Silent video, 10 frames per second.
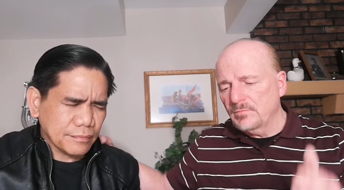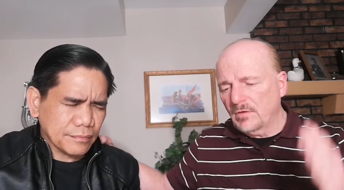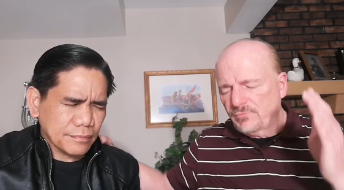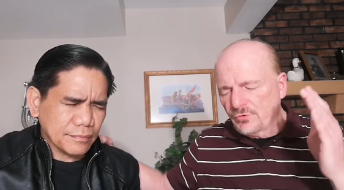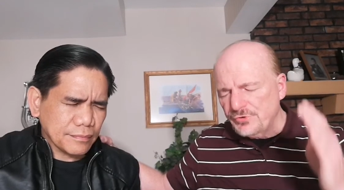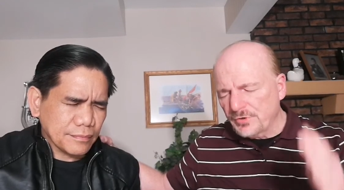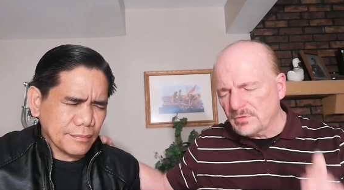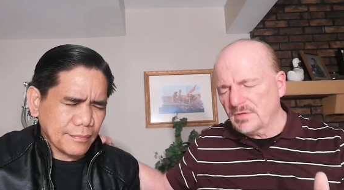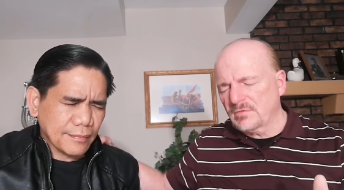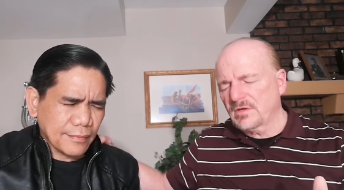Speaker 1: for your
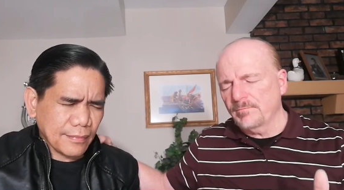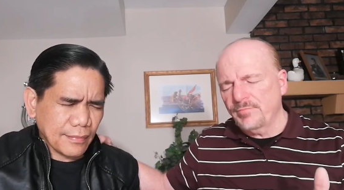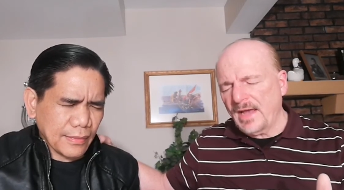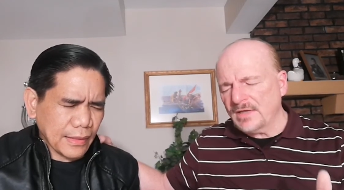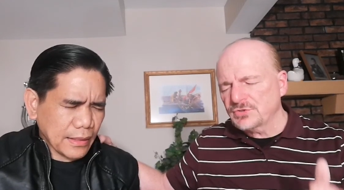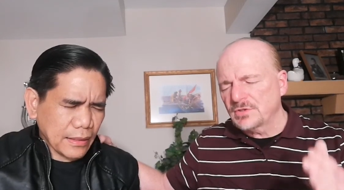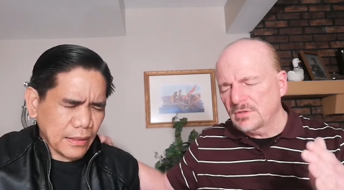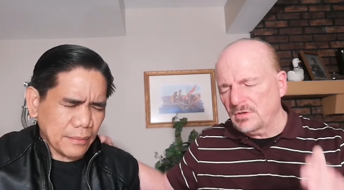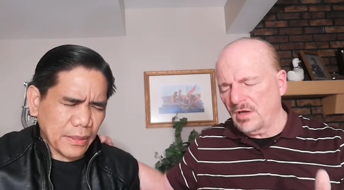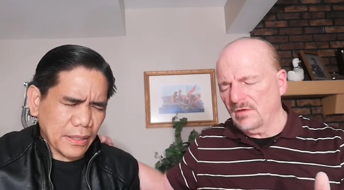compassionate
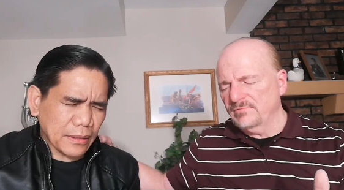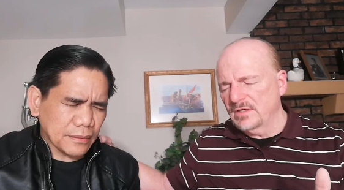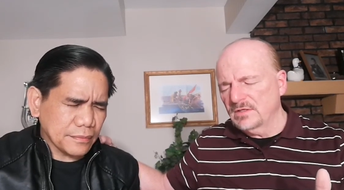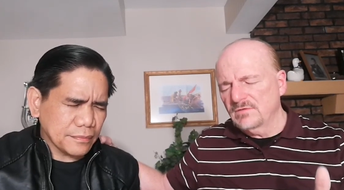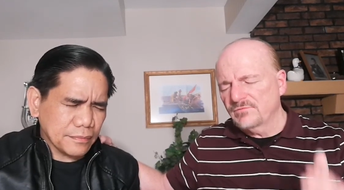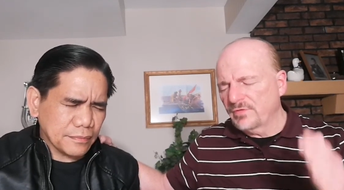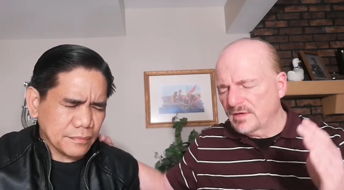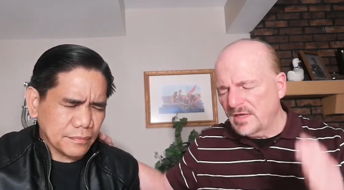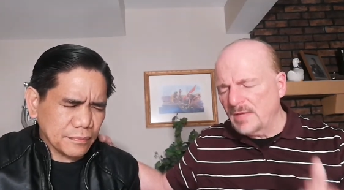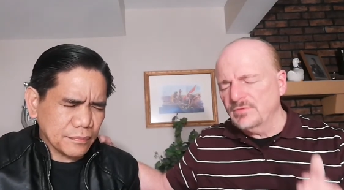Amen. love. For the
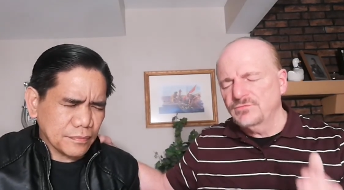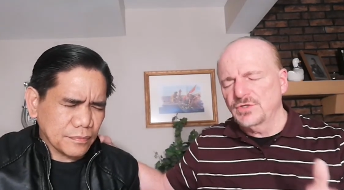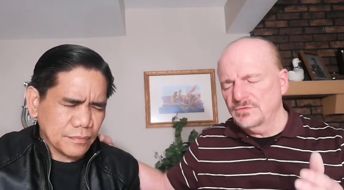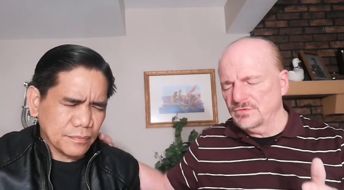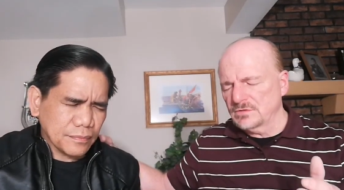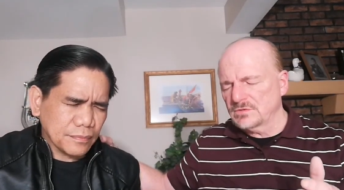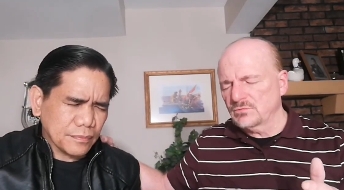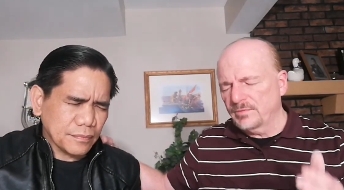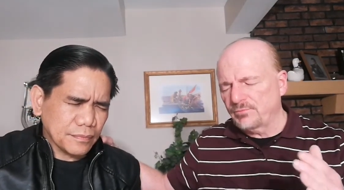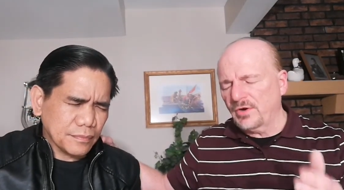name of Jesus,
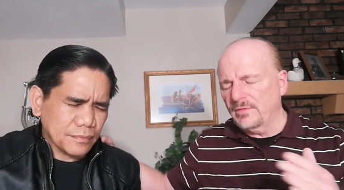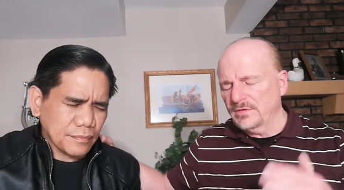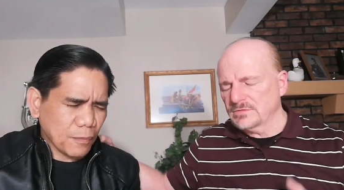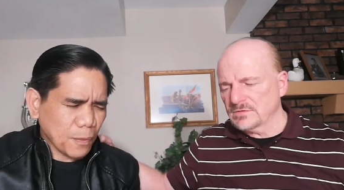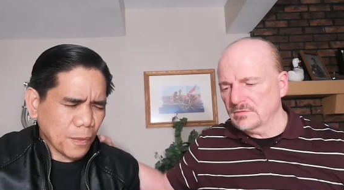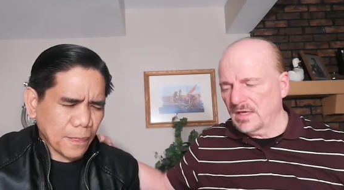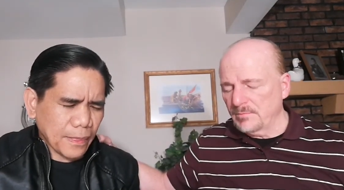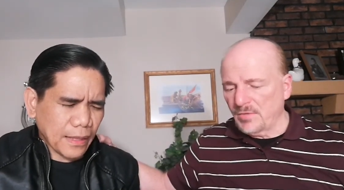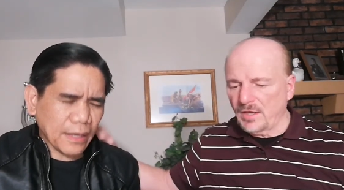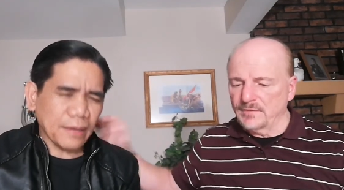we pray this.
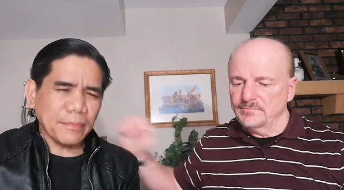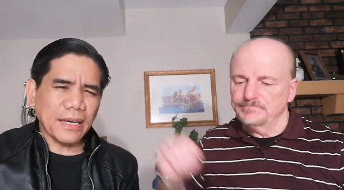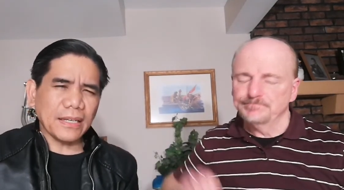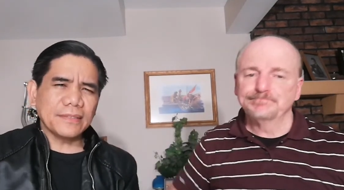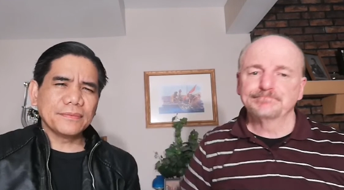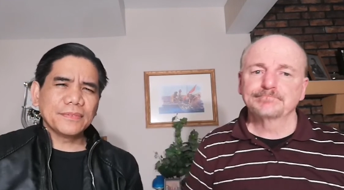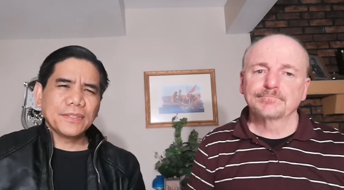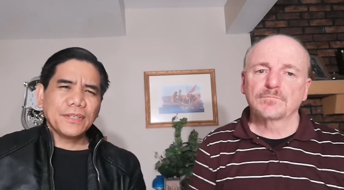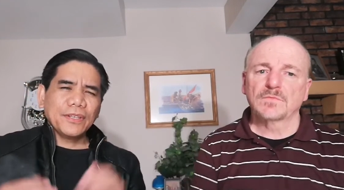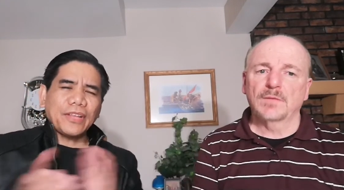Amen. Amen.
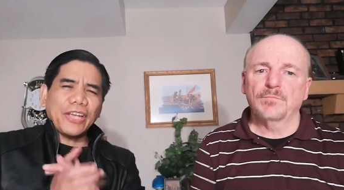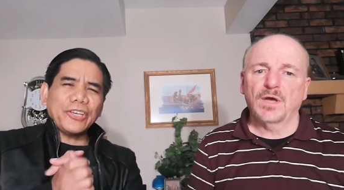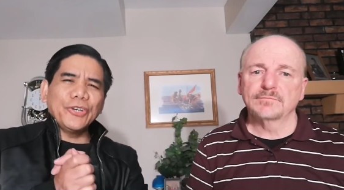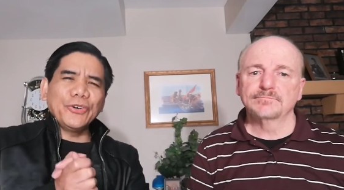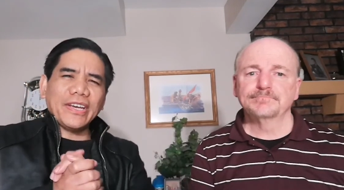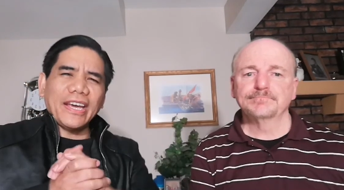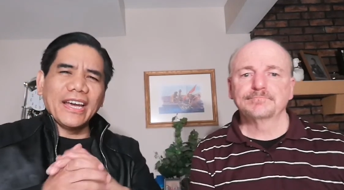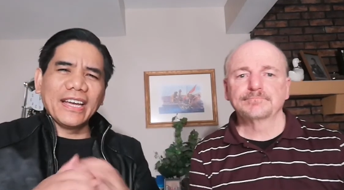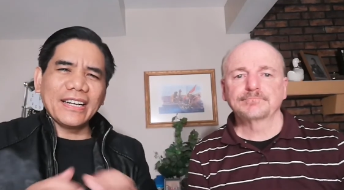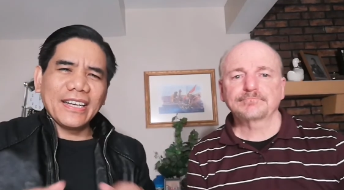
Speaker 2: Thank you
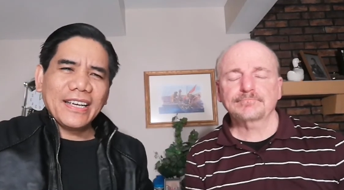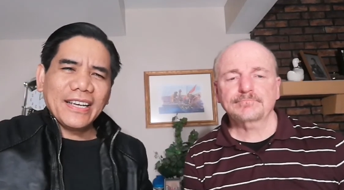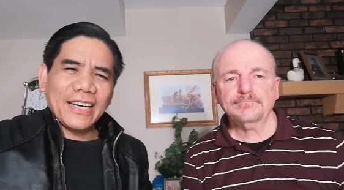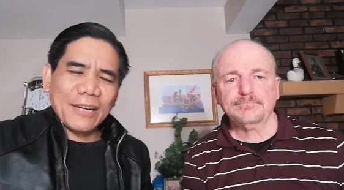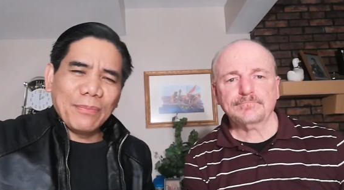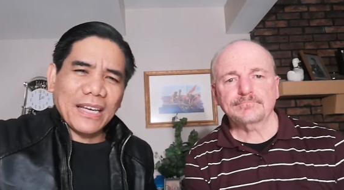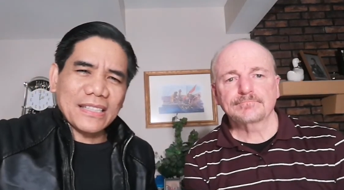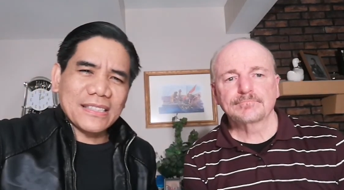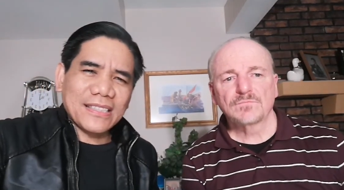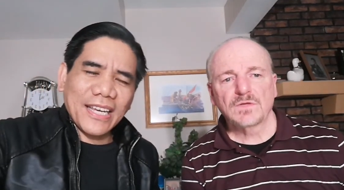and God
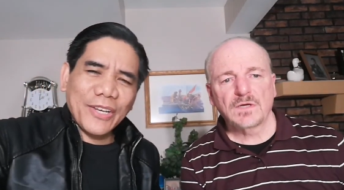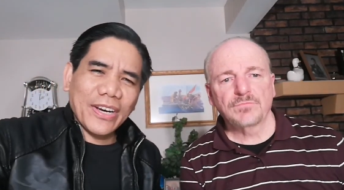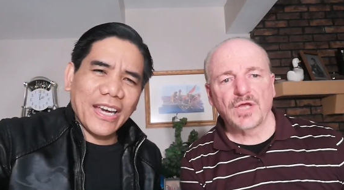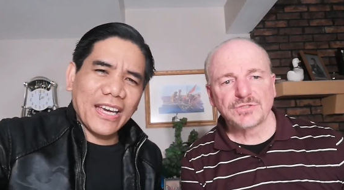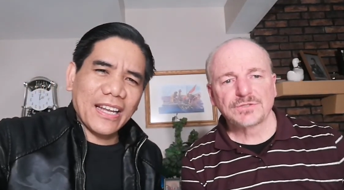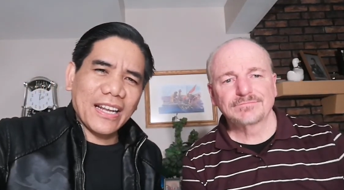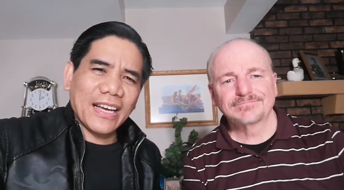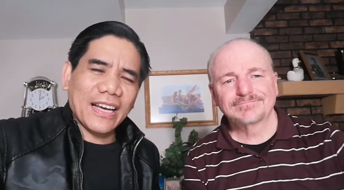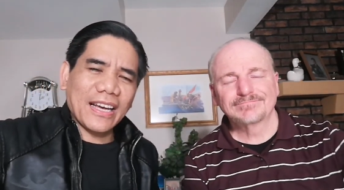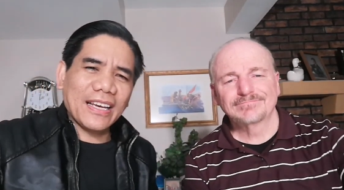bless. See God you bless. again
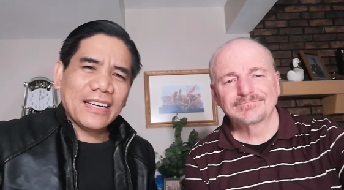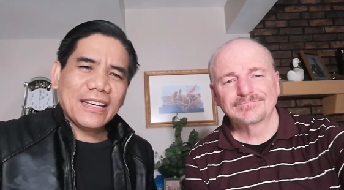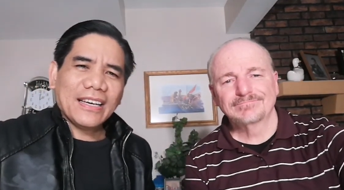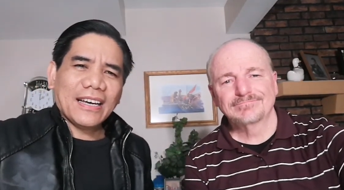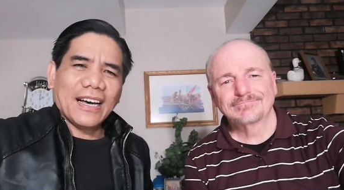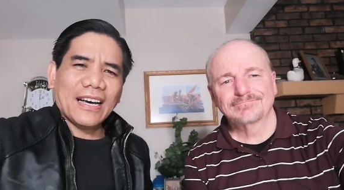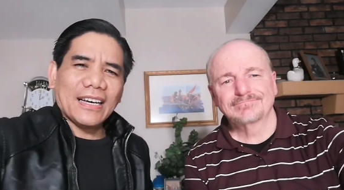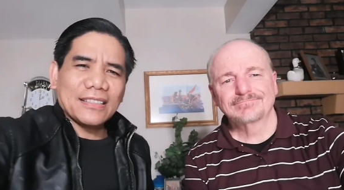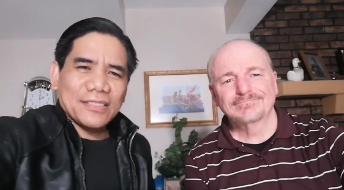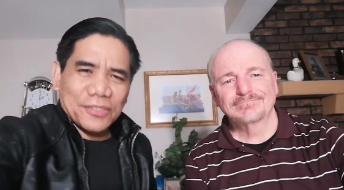uh,
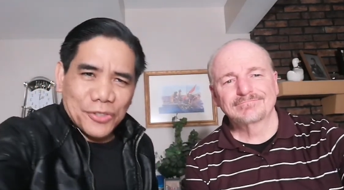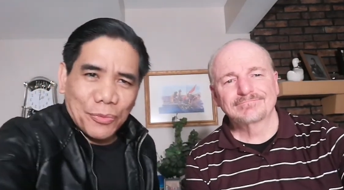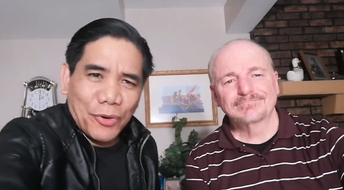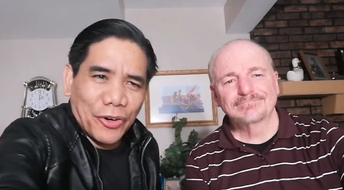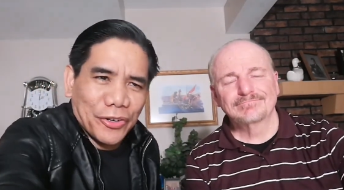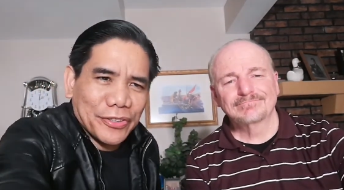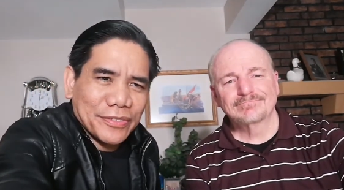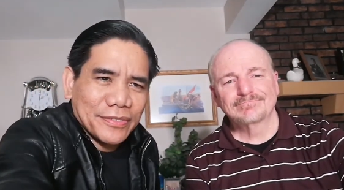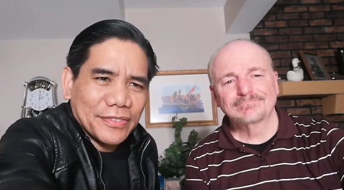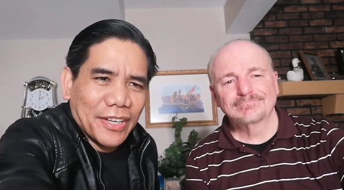uh, tomorrow.
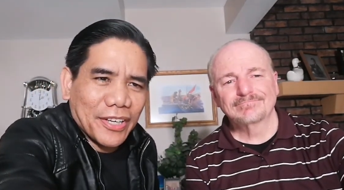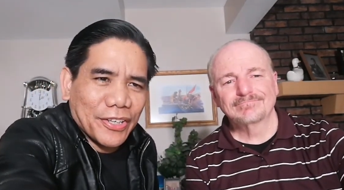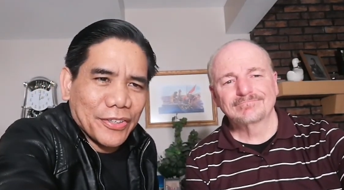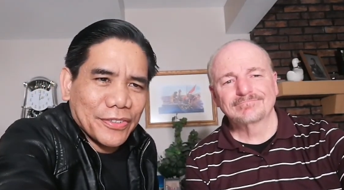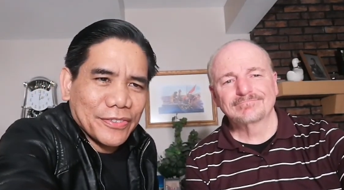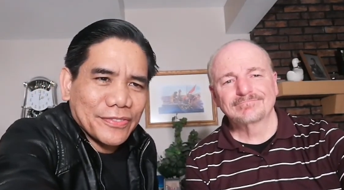Thank you.